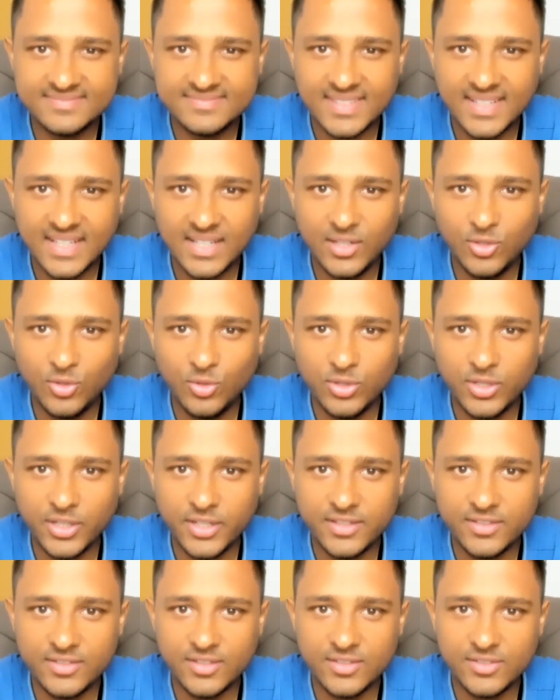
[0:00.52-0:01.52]
Hello
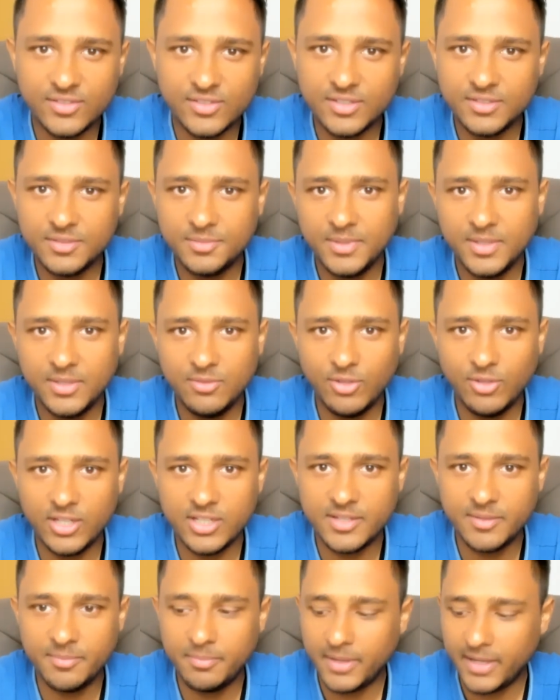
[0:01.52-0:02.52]
ladies and gentlemen,
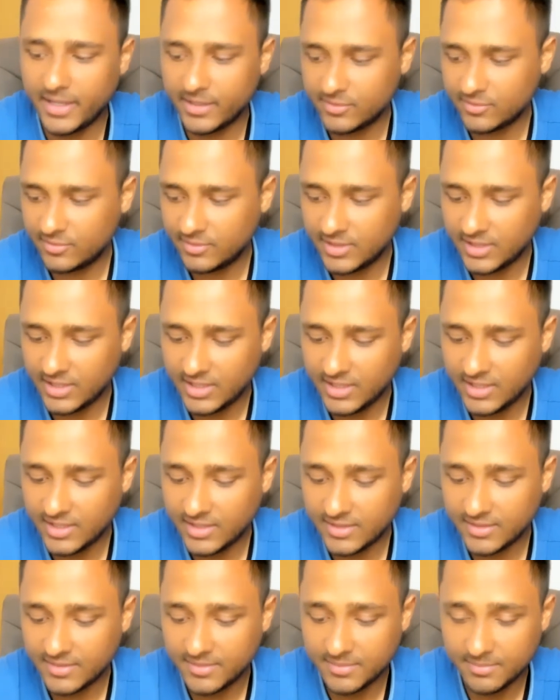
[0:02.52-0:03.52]
welcome back to
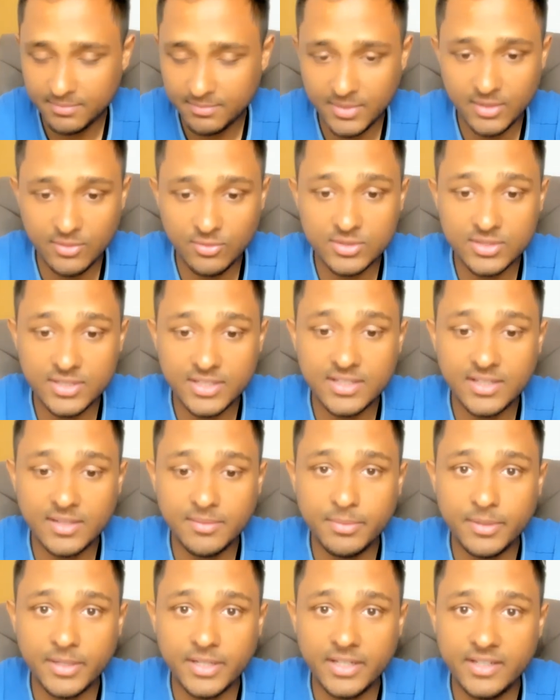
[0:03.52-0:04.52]
the Bhagavad Gita
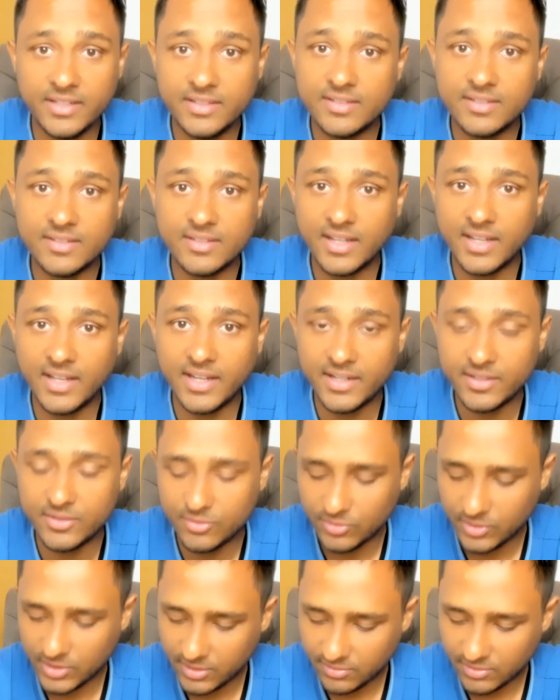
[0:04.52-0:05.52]
playlist, and
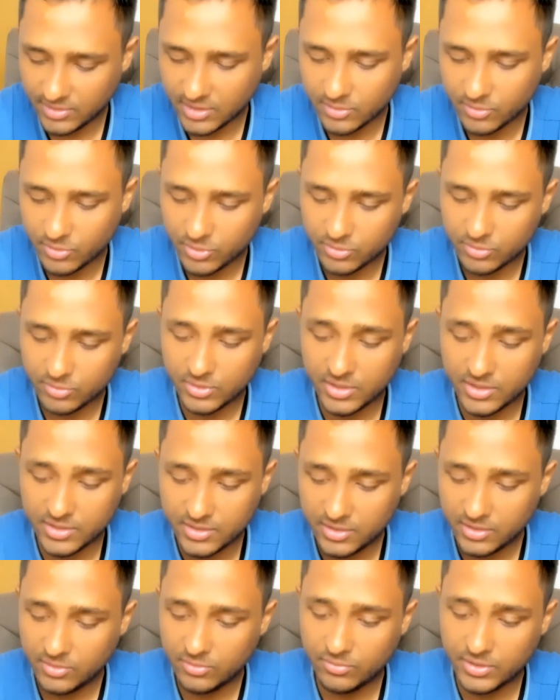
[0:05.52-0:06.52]
today we are going to
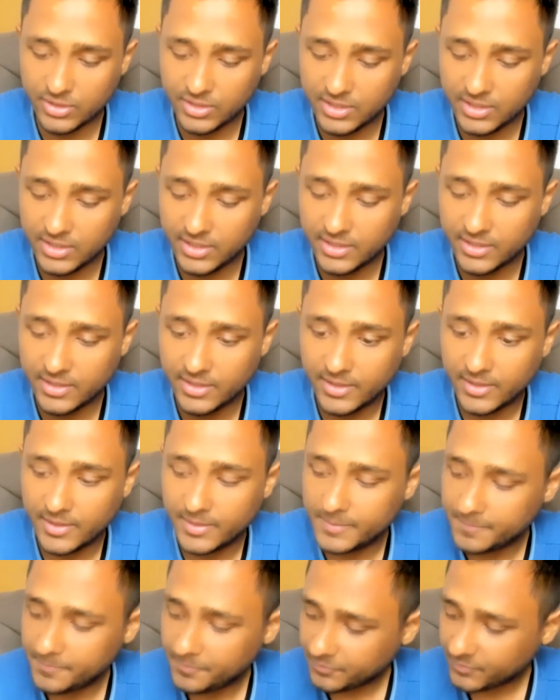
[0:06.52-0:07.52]
continue with the
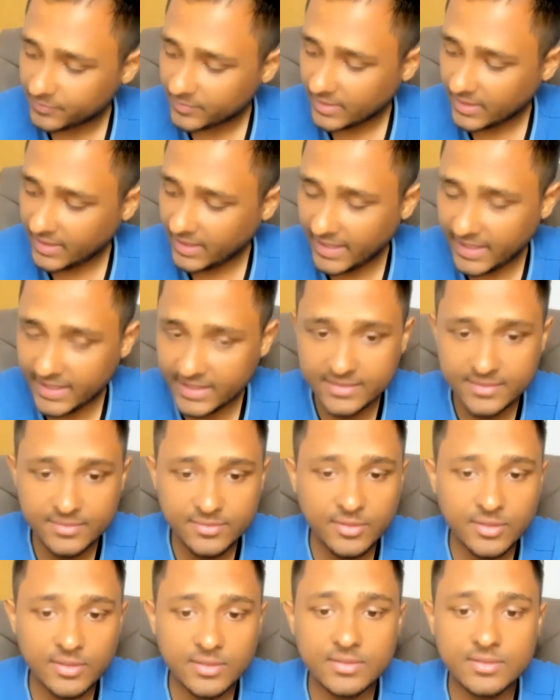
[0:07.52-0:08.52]
eighth
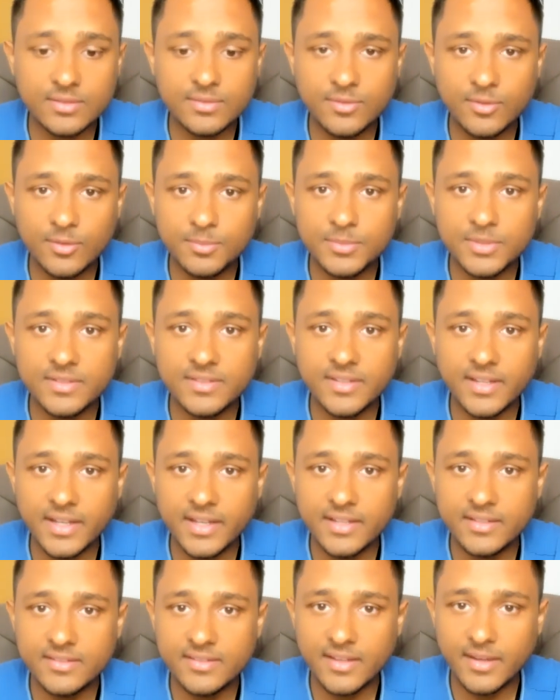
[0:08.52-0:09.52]
verse from the
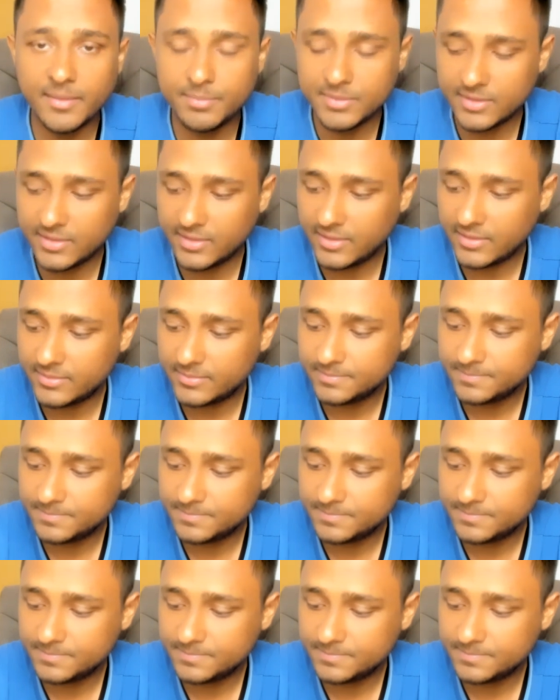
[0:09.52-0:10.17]
second chapter.